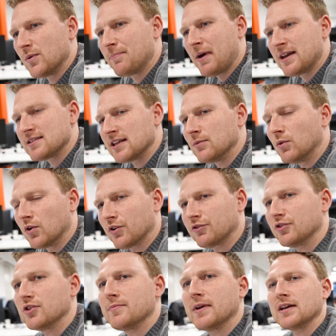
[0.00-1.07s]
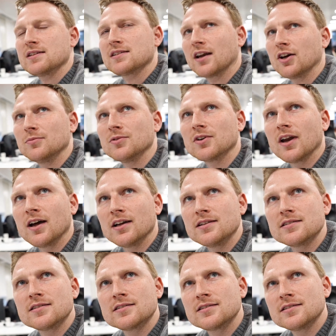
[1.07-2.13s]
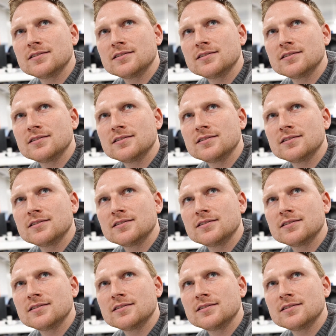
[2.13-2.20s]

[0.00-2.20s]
We basically walk through the biggest global clients